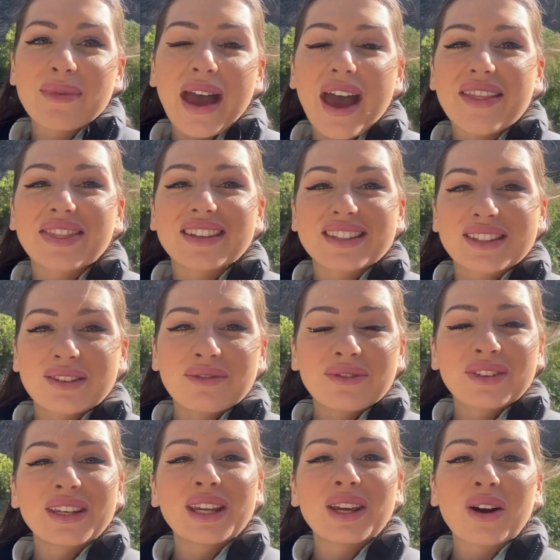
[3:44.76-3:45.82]
At the
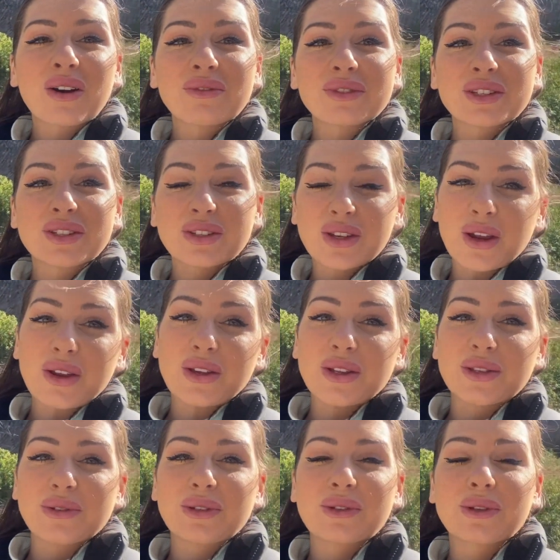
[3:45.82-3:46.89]
Symphony of
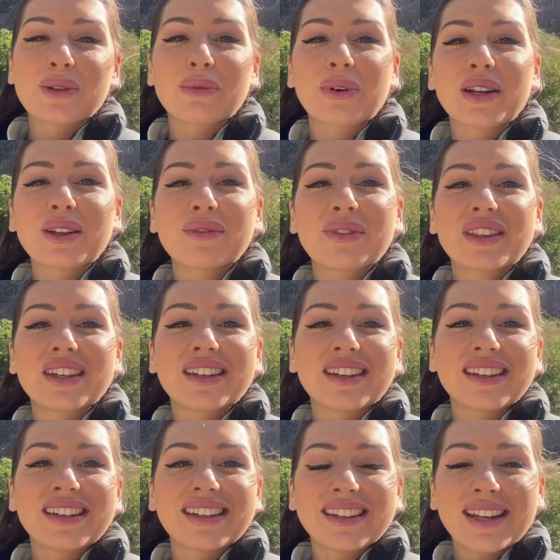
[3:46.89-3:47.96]
Stones, which is one of
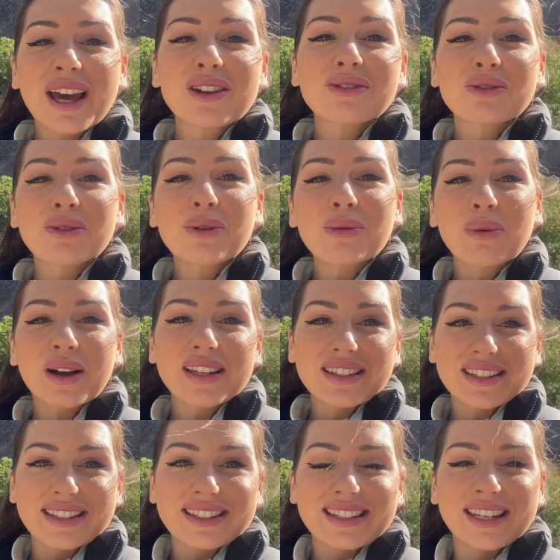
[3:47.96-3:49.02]
the natural
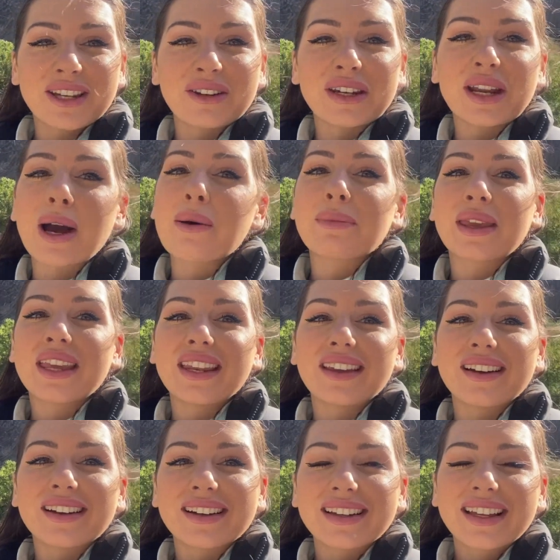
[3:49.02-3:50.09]
wonders here in
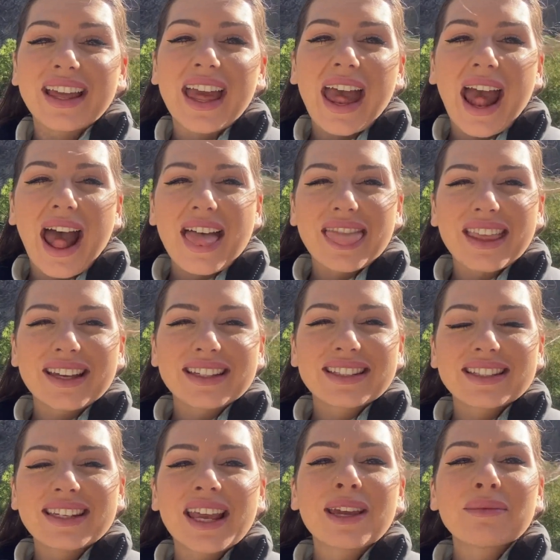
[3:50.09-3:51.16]
Armenia. And
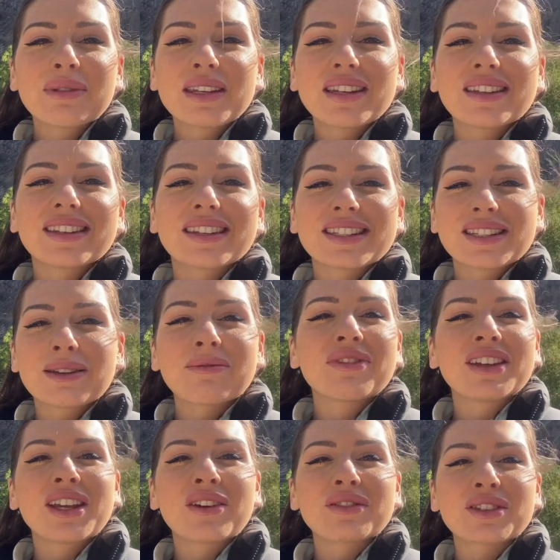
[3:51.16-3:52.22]
it's named the
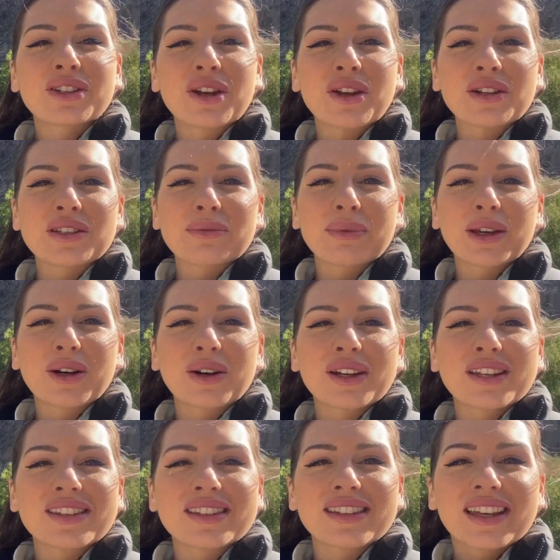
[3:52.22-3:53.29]
Symphony of Stones
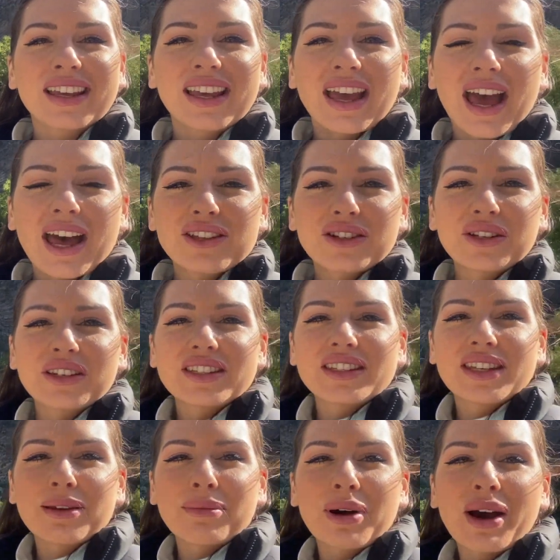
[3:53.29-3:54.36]
because, as you can
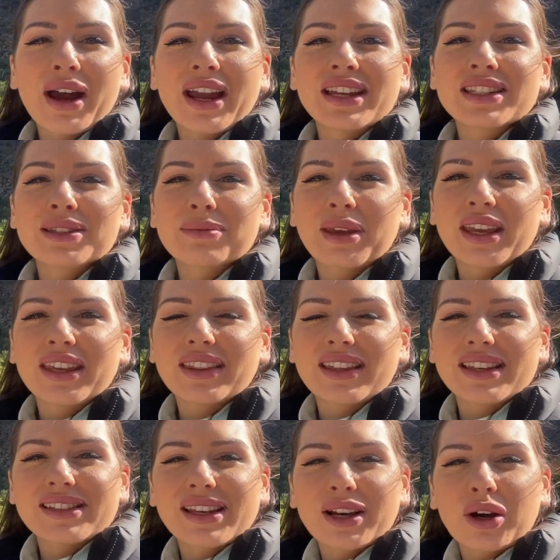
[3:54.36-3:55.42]
see behind me,
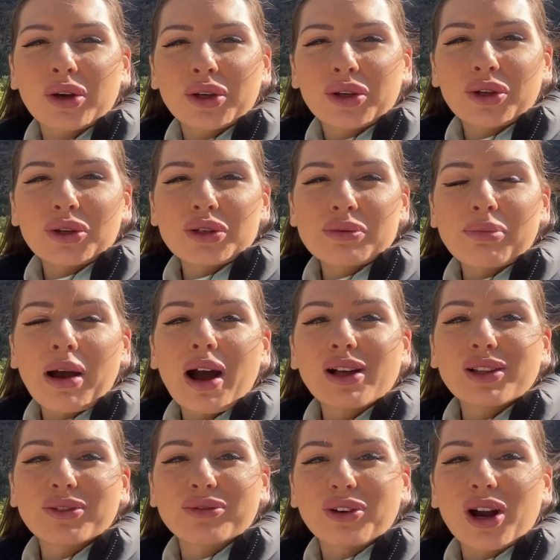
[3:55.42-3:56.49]
there's like a huge
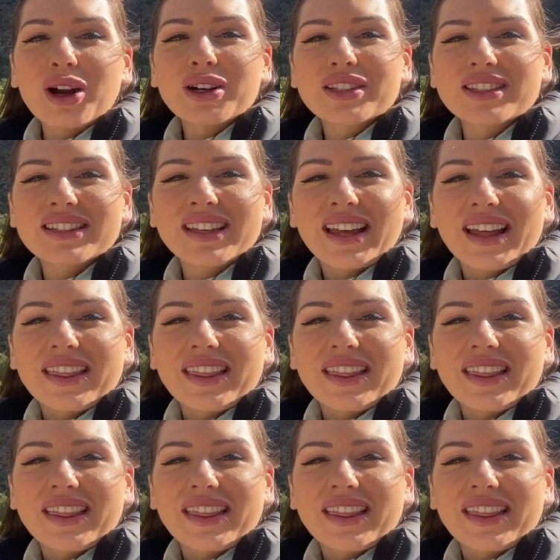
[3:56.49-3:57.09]
pile of rocks.